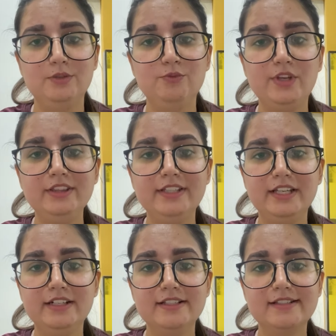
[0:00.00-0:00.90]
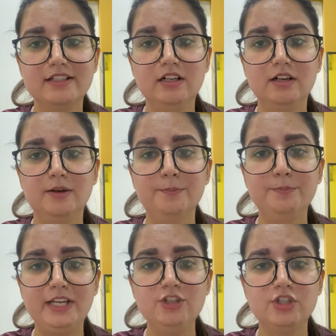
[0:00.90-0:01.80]
when there is a
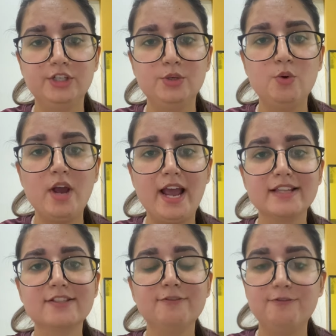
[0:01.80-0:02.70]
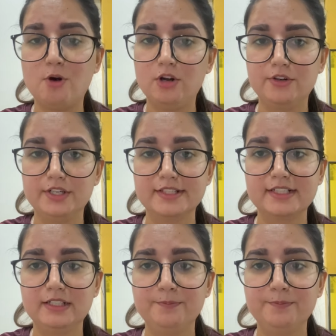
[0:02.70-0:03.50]
patient who has a fall risk,